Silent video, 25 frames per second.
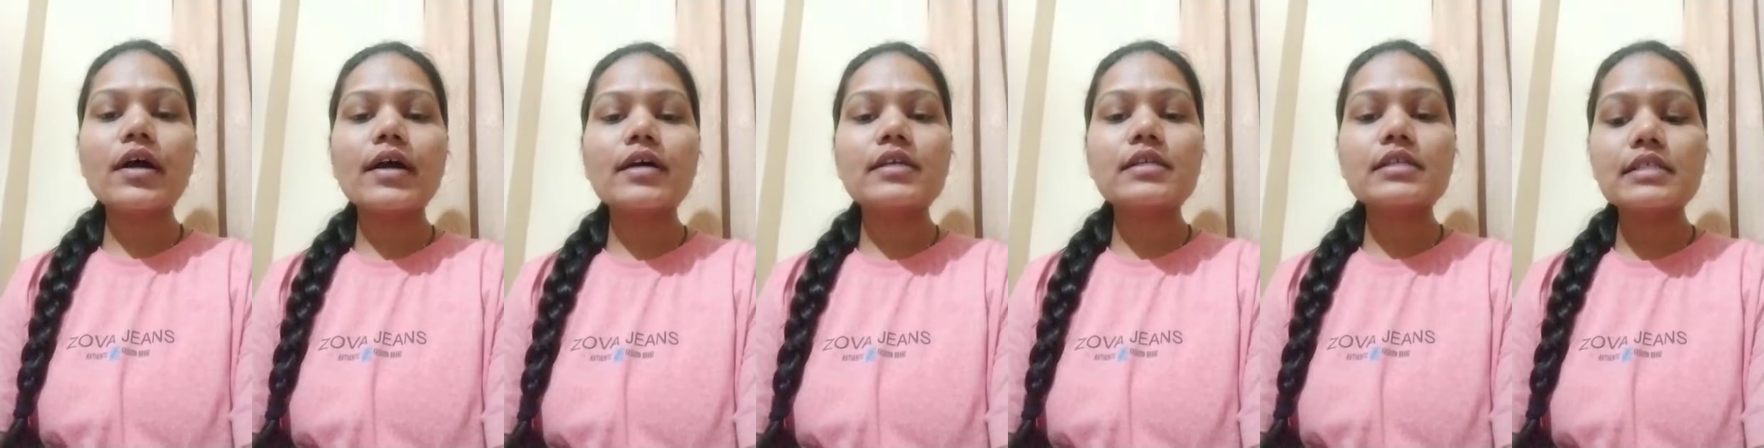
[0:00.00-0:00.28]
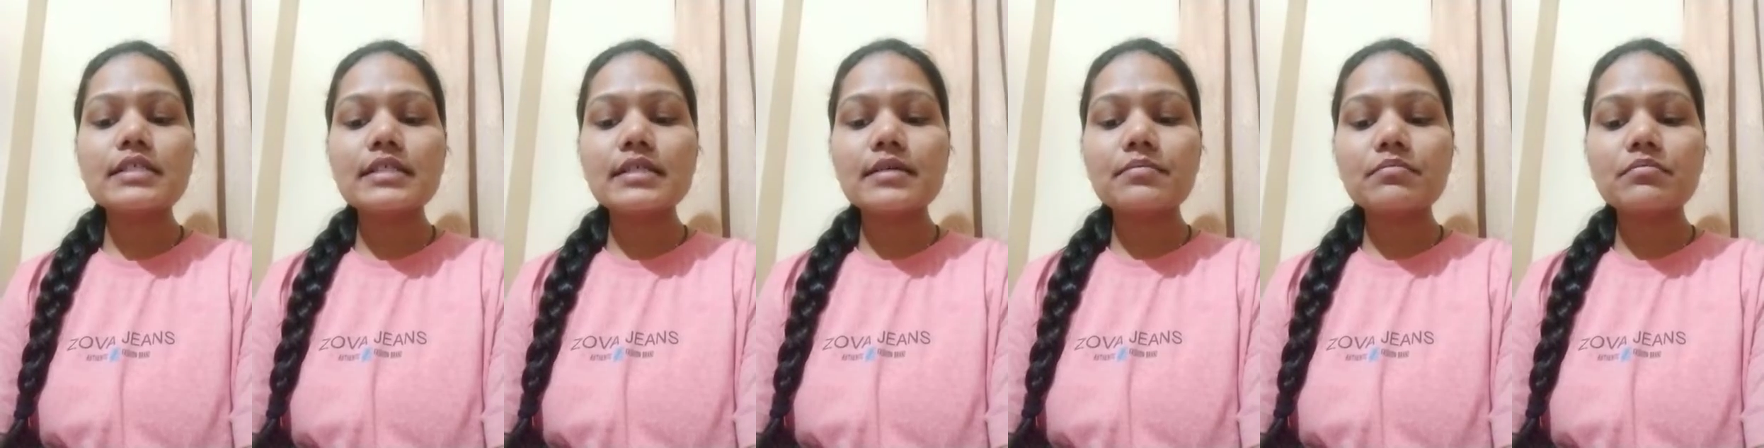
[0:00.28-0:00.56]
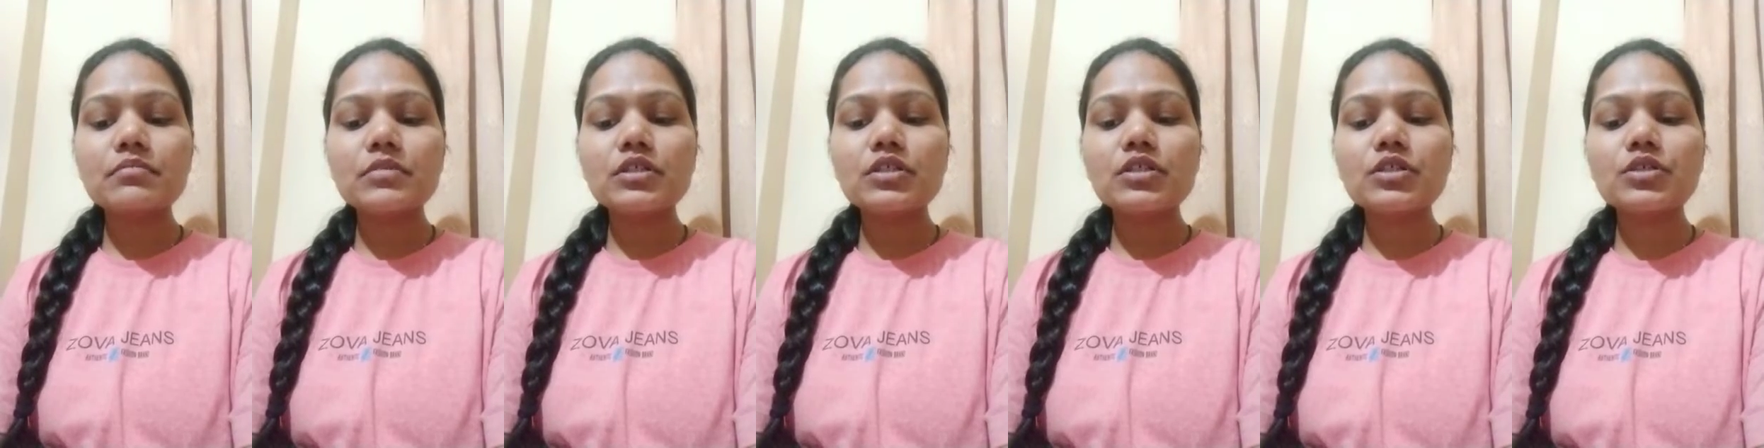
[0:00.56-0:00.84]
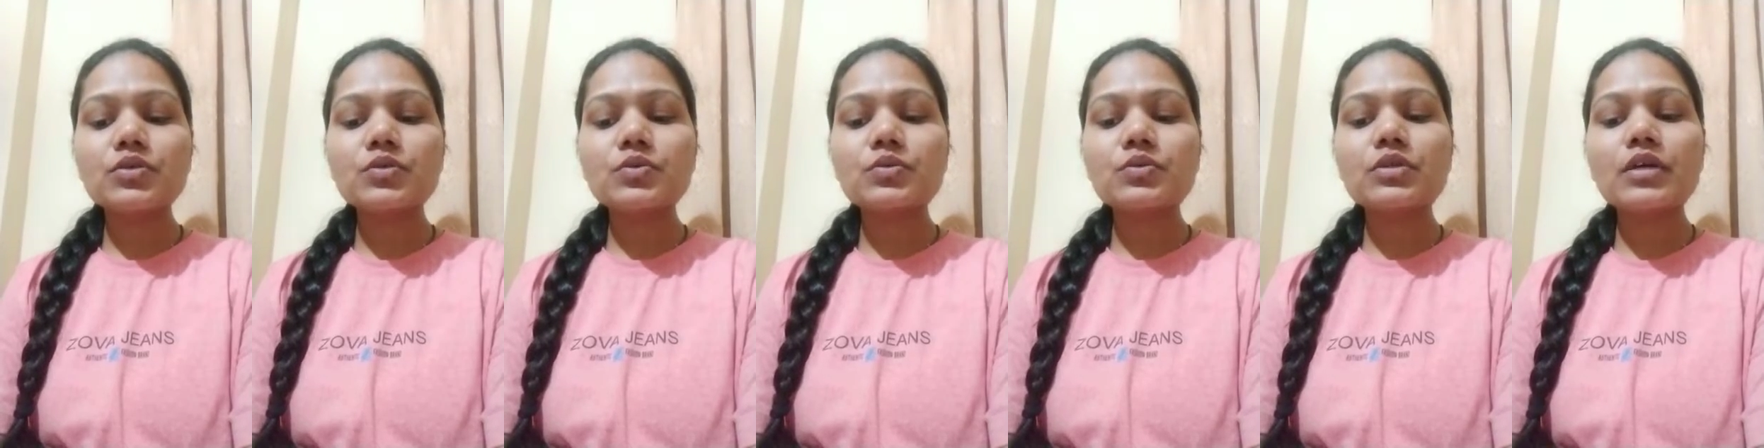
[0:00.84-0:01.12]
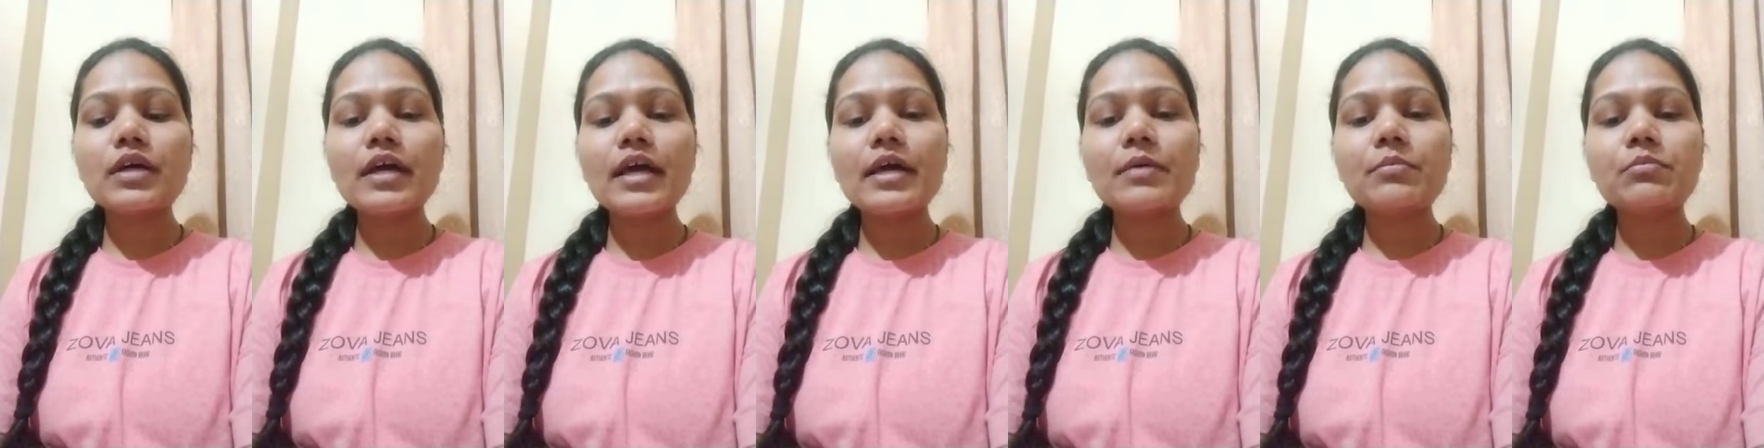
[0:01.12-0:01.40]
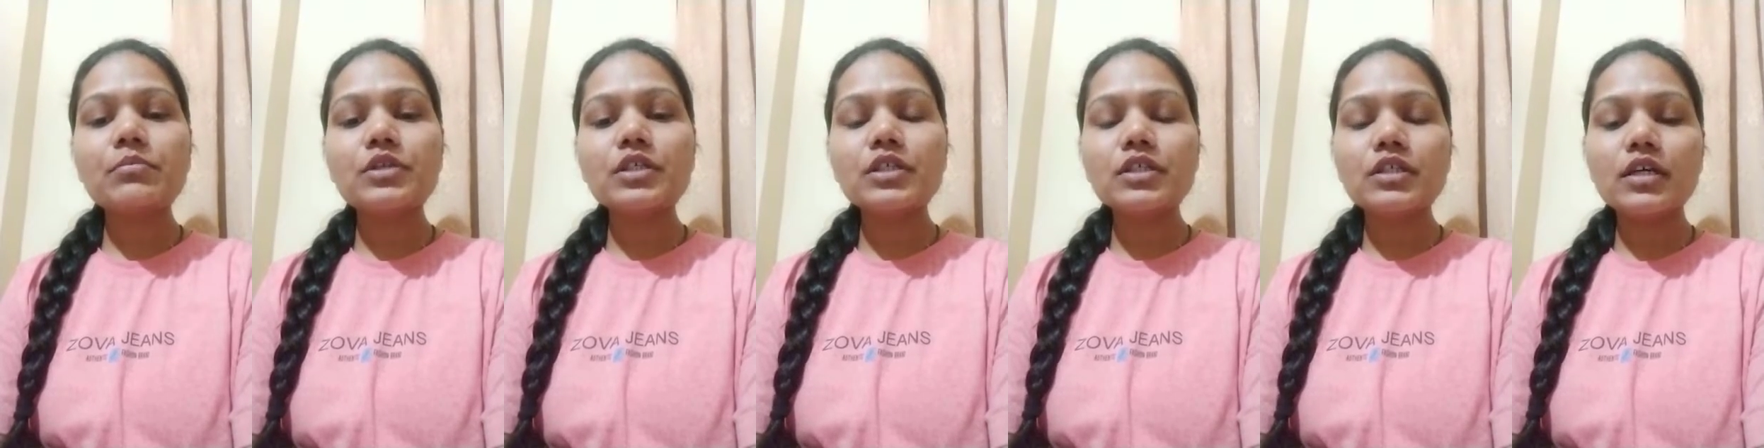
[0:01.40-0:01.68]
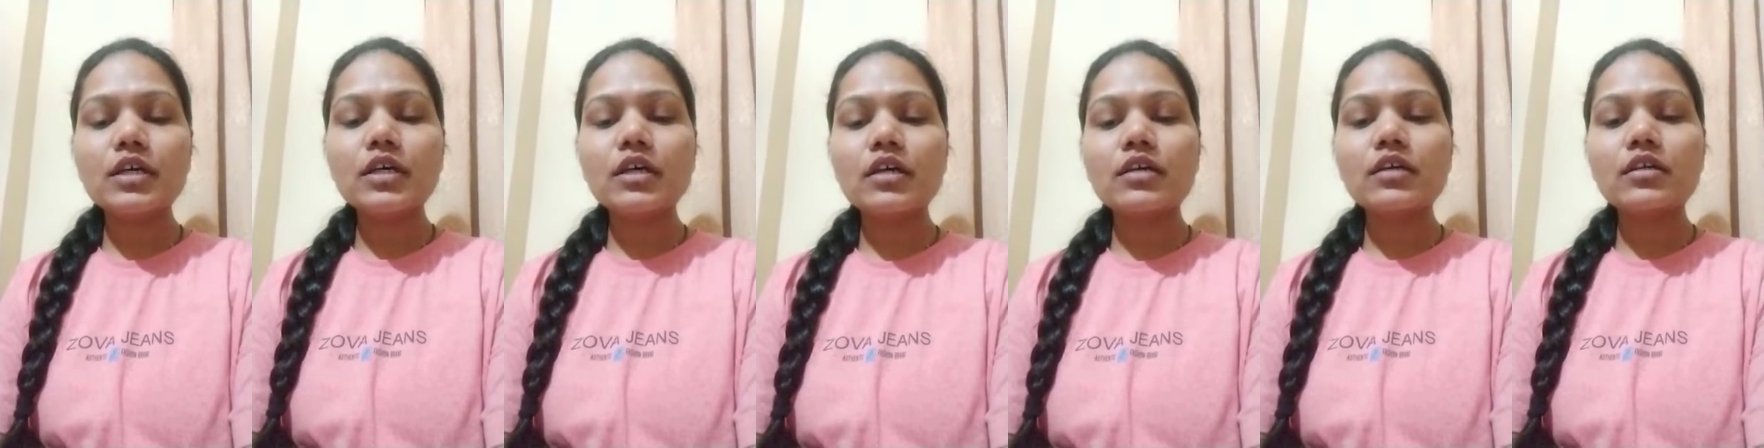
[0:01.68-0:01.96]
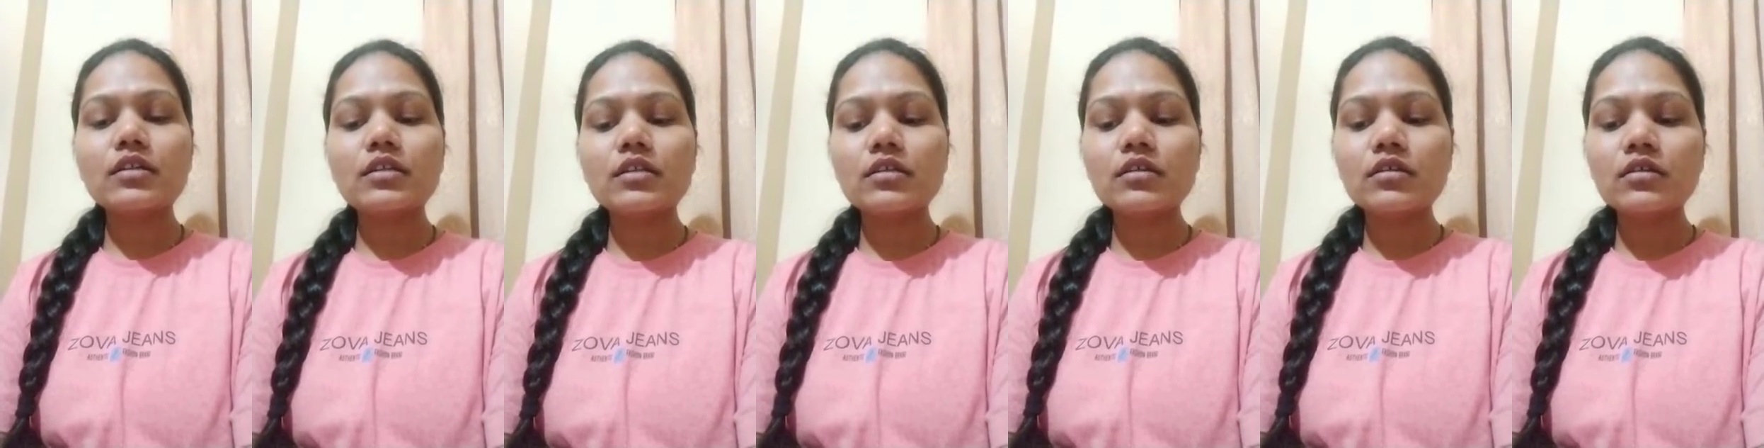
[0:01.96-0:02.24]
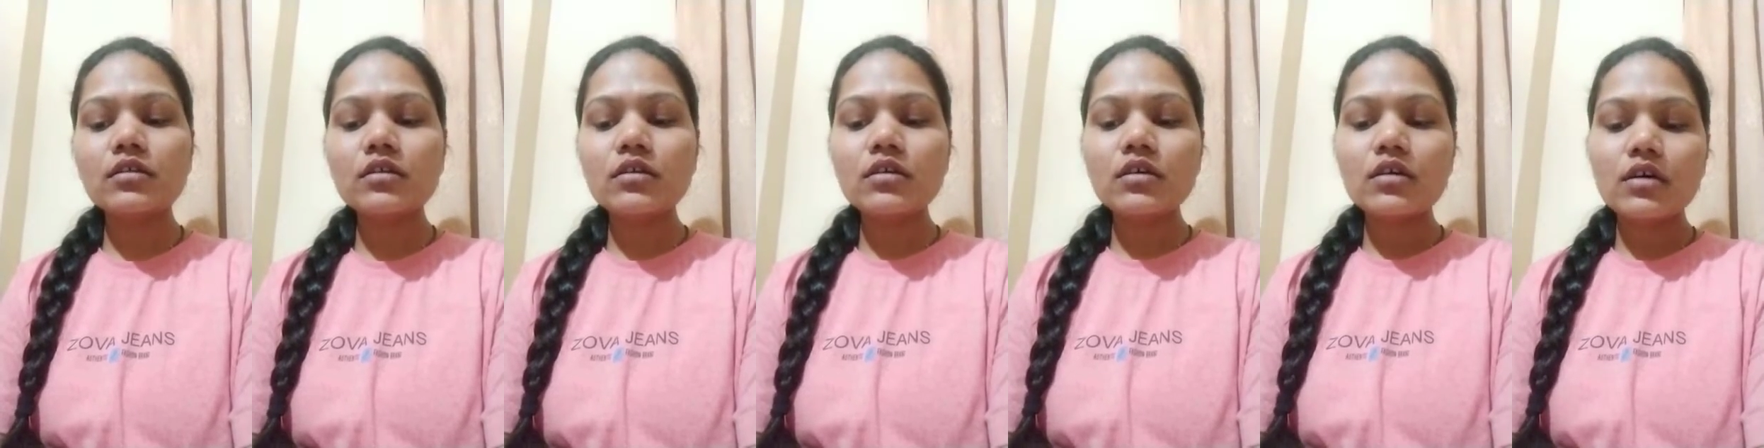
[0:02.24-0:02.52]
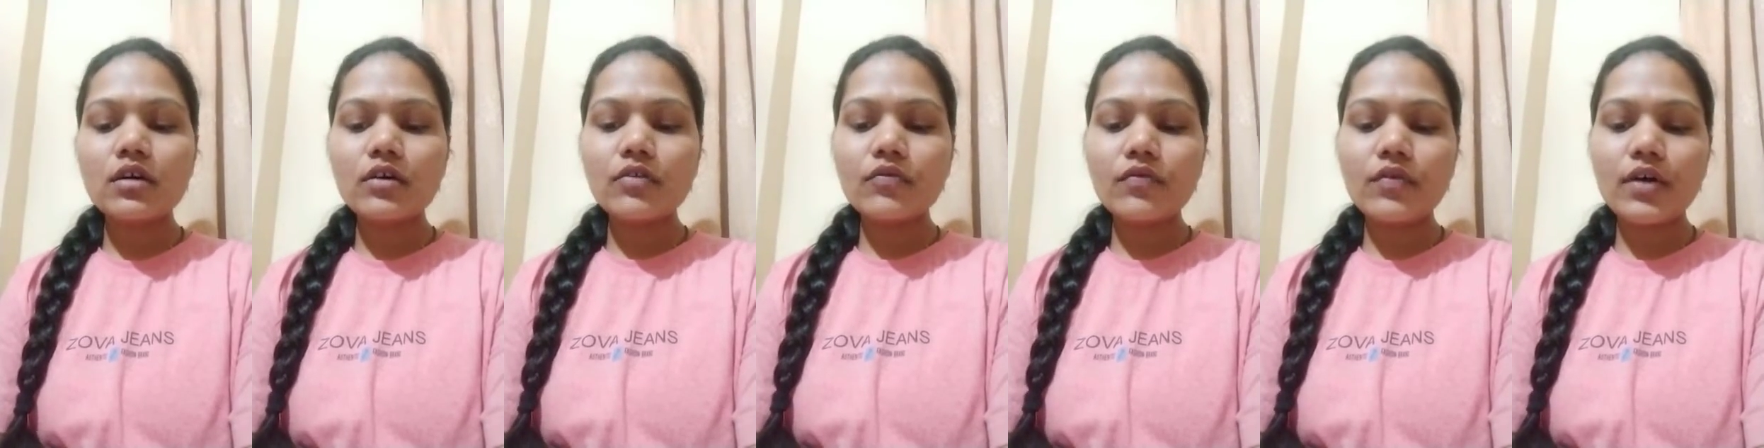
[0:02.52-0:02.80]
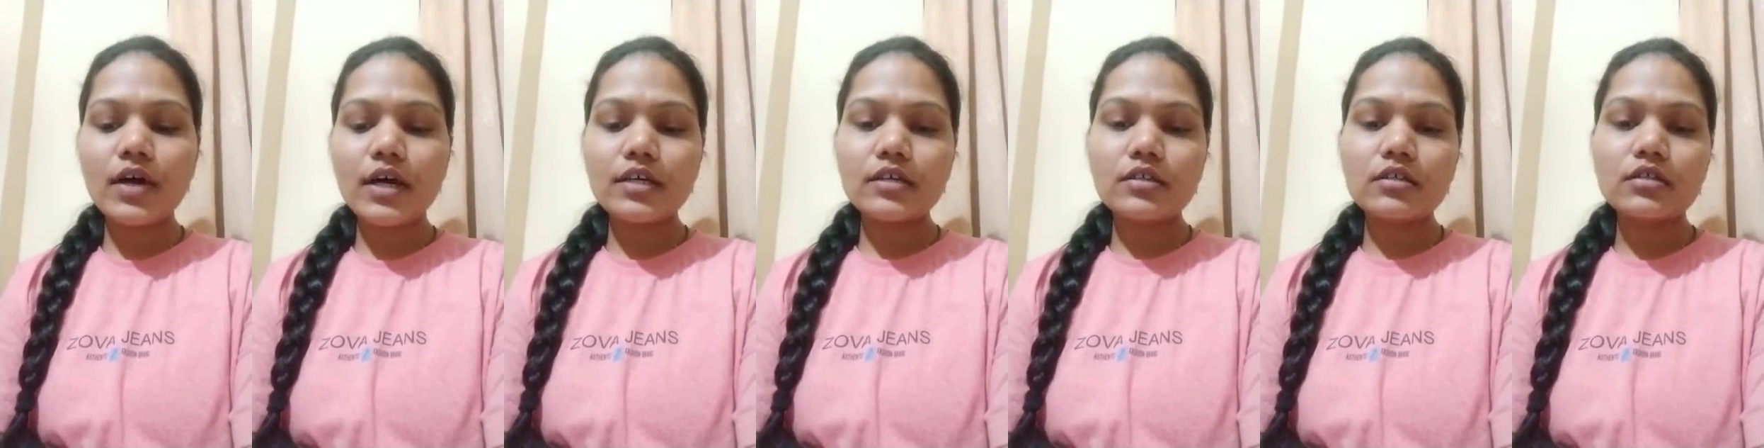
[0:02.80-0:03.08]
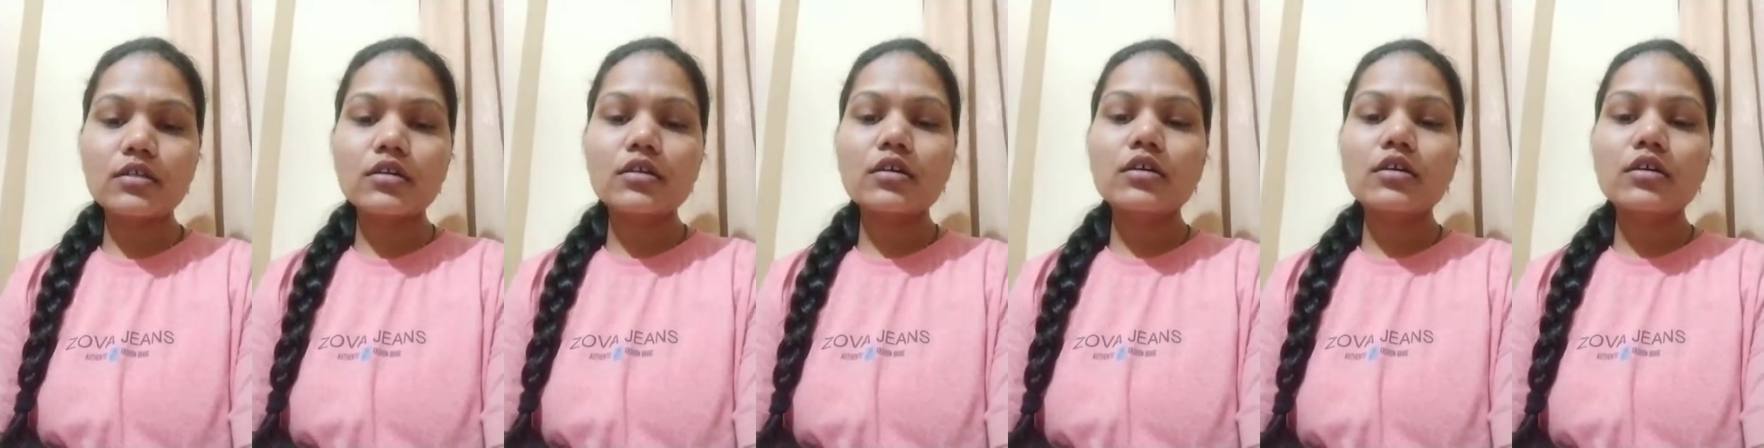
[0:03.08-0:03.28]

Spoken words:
and submitted to the FDA in the file,